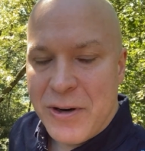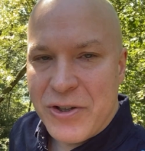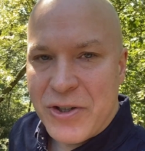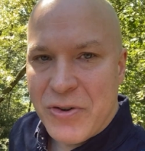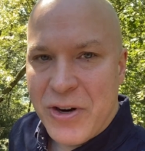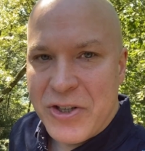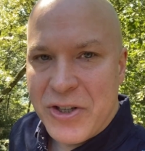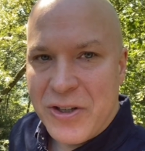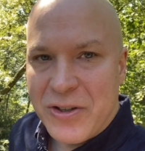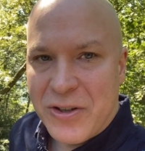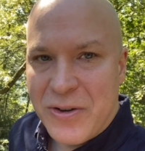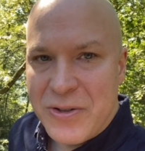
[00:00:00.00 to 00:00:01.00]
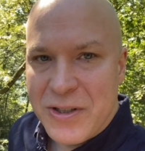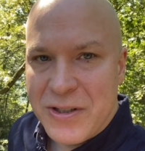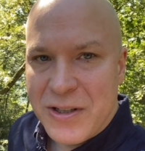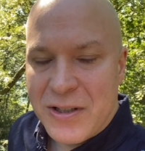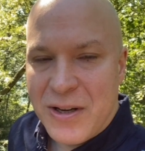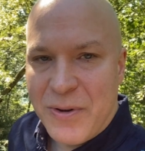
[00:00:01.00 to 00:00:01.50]
Registration closes
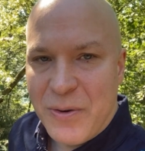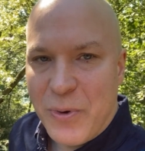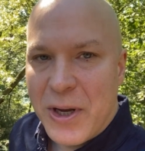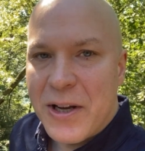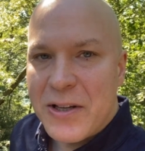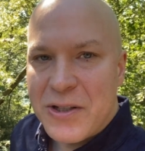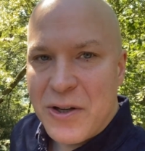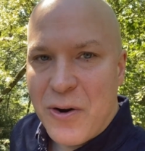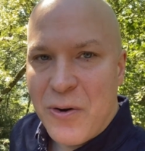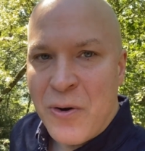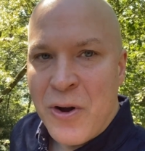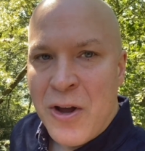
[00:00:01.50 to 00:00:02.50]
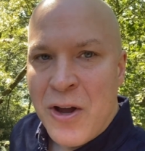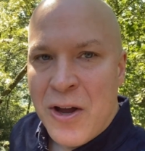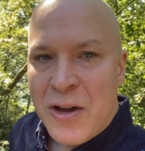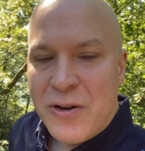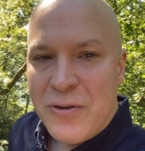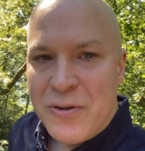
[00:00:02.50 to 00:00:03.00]
this coming week, so
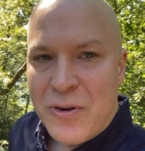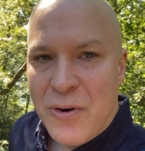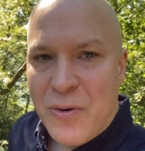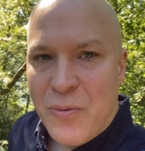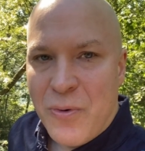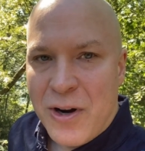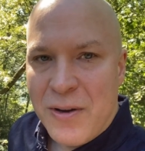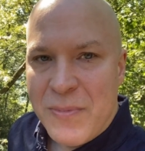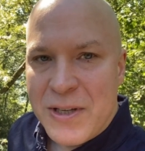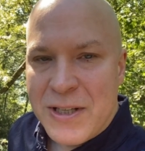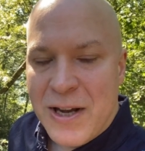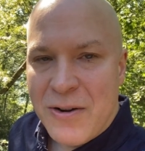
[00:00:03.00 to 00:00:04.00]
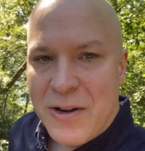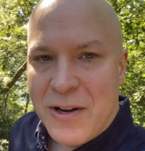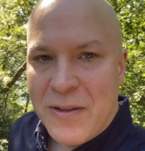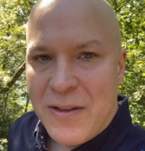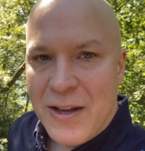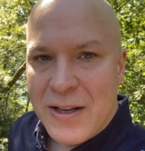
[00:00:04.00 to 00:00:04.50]
you don't want to miss out
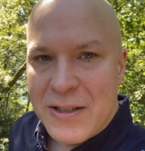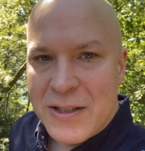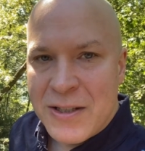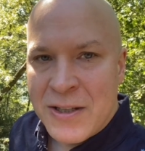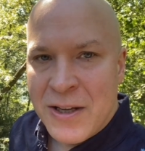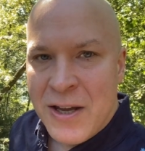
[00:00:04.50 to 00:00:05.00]
on this.